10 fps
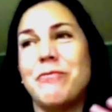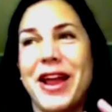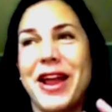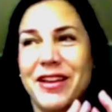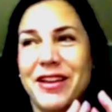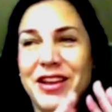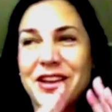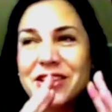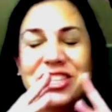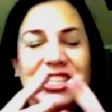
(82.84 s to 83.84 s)
my
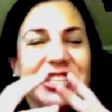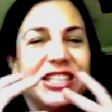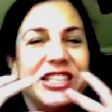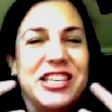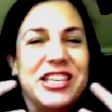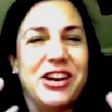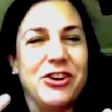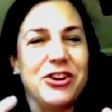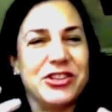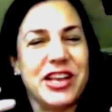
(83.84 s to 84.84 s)
just
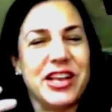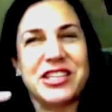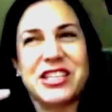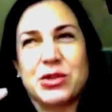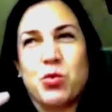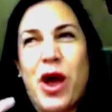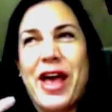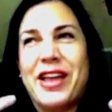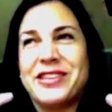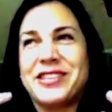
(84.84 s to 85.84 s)
tears and
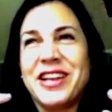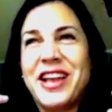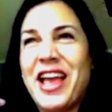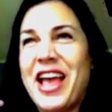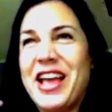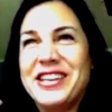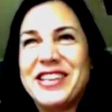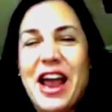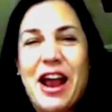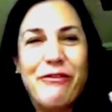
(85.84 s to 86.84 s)
sweat and
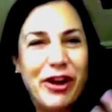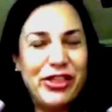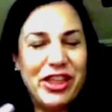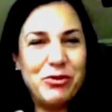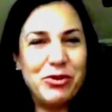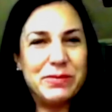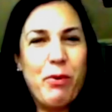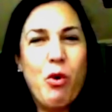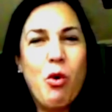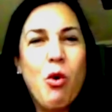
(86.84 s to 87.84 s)
everything was
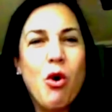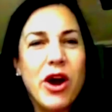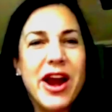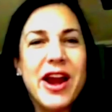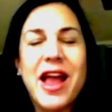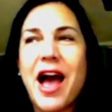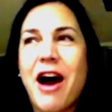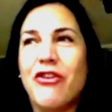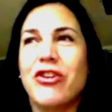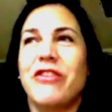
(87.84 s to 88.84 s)
pouring
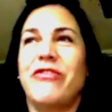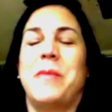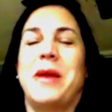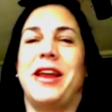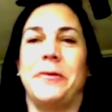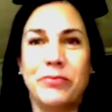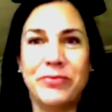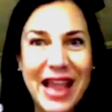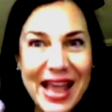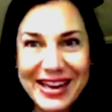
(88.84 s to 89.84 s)
out of me.
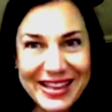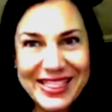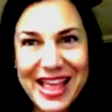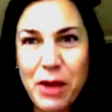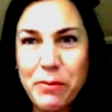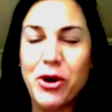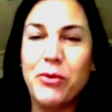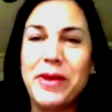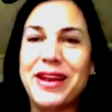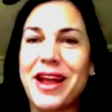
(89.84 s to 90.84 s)
And in that
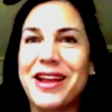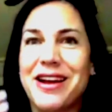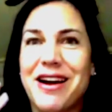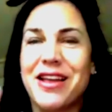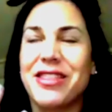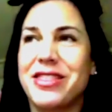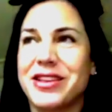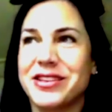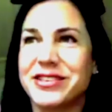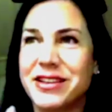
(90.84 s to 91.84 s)
moment, I got
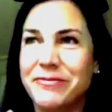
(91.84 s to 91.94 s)
this